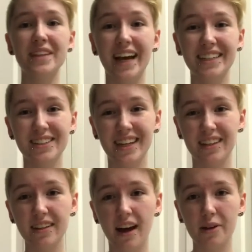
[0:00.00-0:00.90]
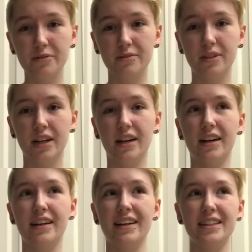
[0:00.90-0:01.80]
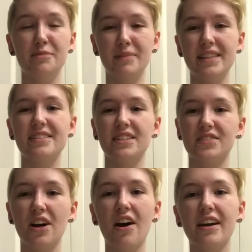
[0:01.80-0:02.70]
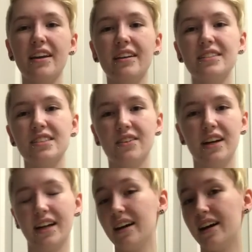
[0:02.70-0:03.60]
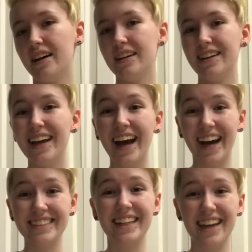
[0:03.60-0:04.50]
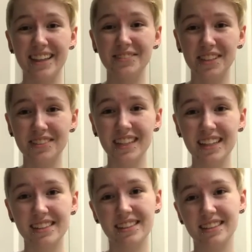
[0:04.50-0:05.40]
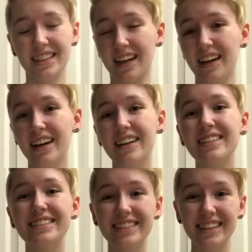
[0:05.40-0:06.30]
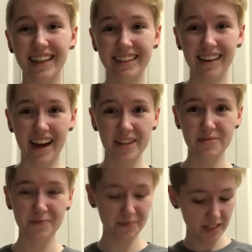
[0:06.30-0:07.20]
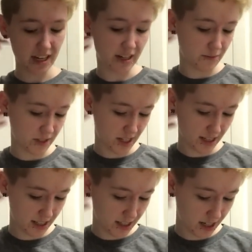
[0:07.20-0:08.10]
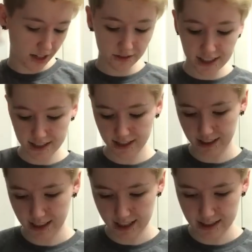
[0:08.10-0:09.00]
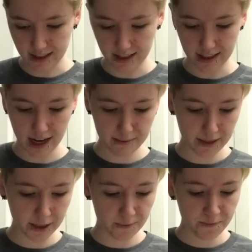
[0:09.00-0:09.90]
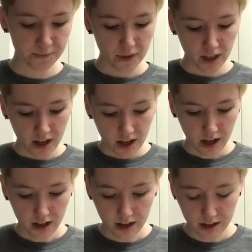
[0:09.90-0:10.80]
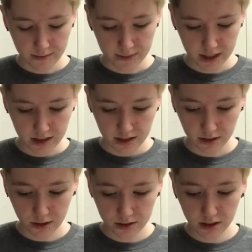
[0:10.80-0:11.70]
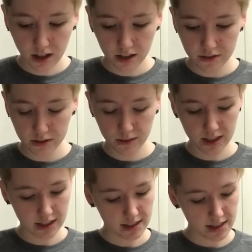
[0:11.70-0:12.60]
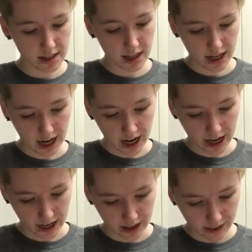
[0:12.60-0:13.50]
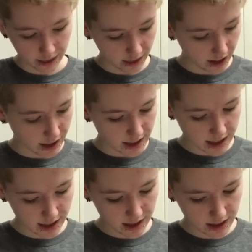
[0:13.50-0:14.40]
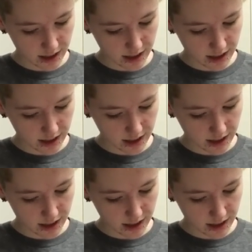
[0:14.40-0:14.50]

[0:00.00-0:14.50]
I do that a lot in the midst of talking, so I say it in the middle of sentences, like that. Just recently that started happening. So those are all of the ones that I think